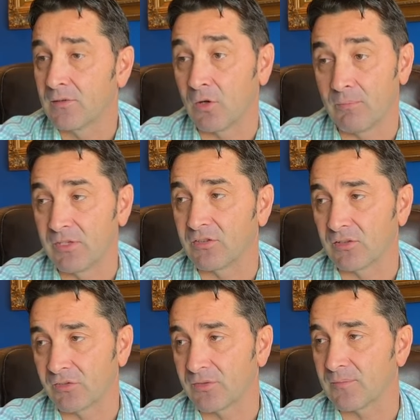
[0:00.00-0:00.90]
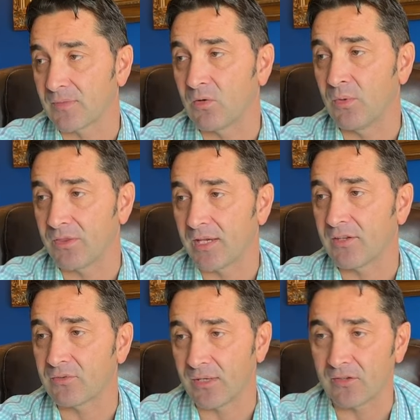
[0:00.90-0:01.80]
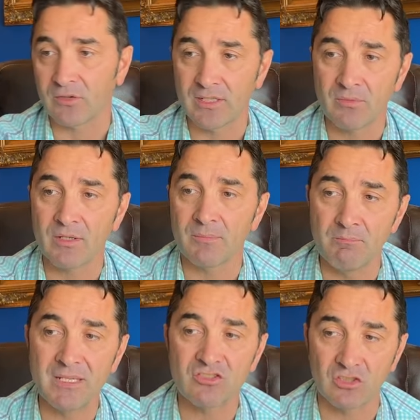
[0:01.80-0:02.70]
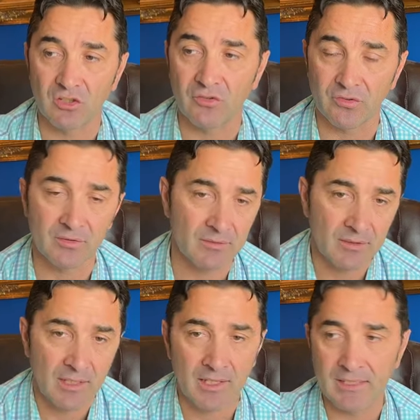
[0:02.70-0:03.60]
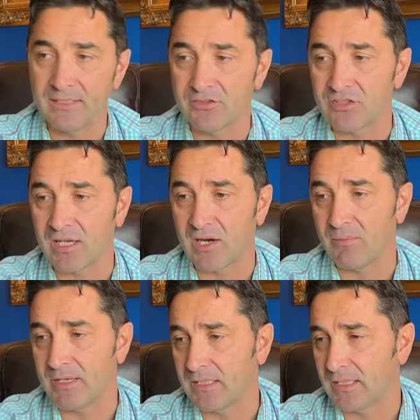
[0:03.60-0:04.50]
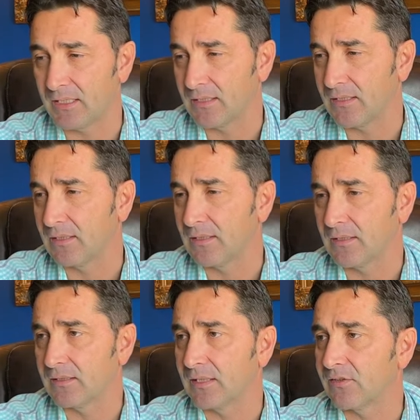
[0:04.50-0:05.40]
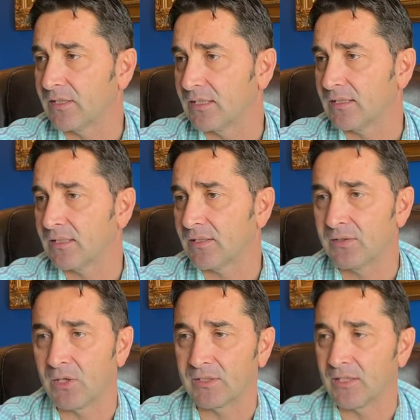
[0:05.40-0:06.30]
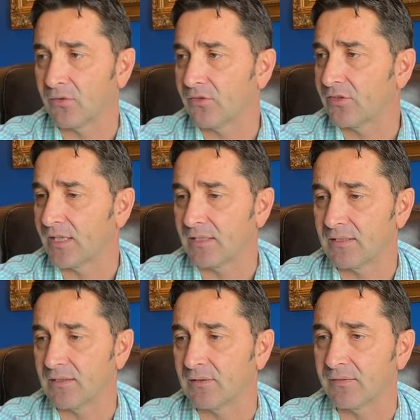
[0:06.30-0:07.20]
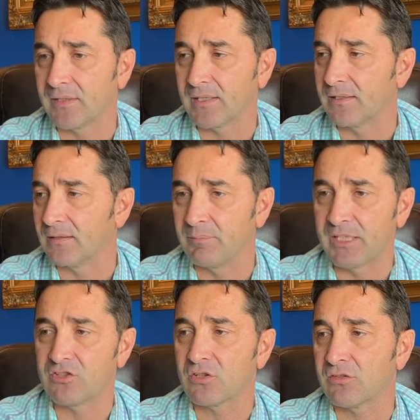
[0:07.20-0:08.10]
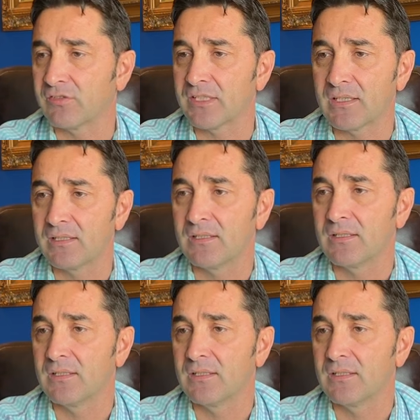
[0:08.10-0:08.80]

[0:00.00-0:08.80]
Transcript: No, missiles with S-300. So they were missiles. Uh, they didn't say how many. They say it here. No, they don't say it on the little picture over there.